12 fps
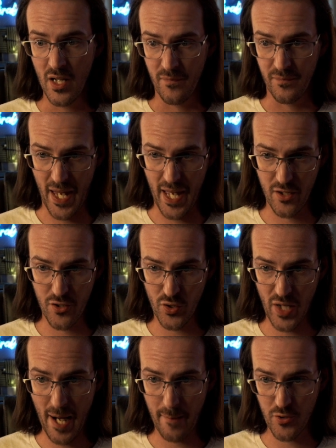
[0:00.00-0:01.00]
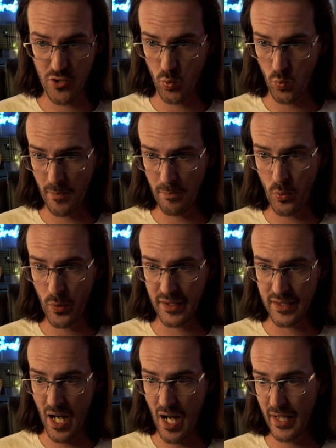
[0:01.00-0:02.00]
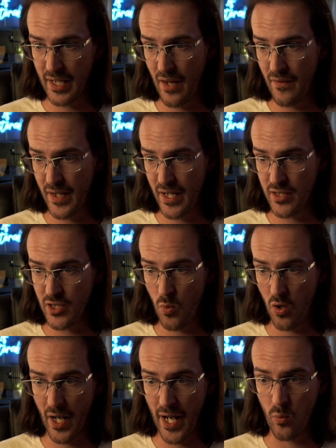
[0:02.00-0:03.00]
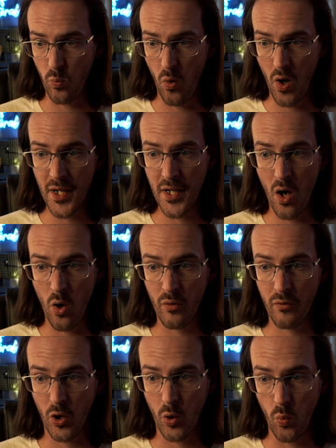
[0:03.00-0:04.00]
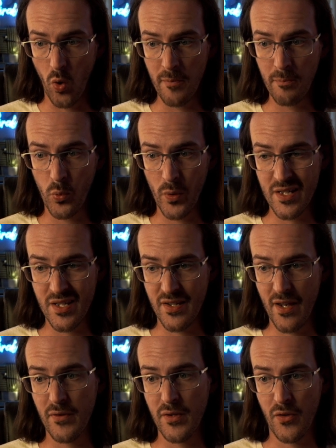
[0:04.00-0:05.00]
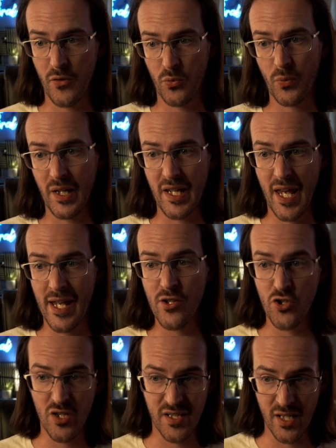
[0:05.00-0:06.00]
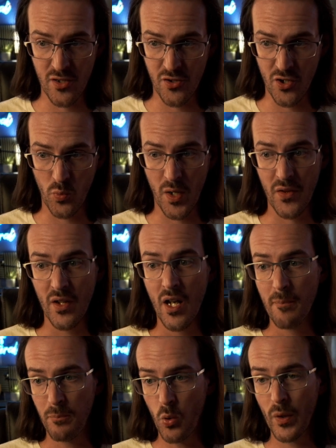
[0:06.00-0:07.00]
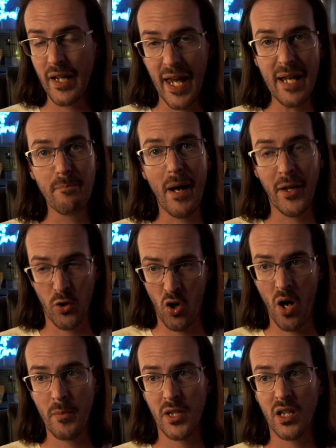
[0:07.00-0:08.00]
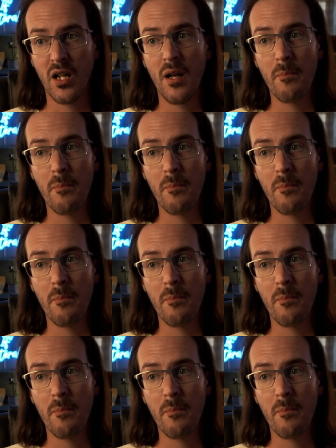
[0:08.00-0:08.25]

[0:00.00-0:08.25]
That is your aperture 1.9 and then you are a 1 over 1.73 inch sensor with 0.8 micrometer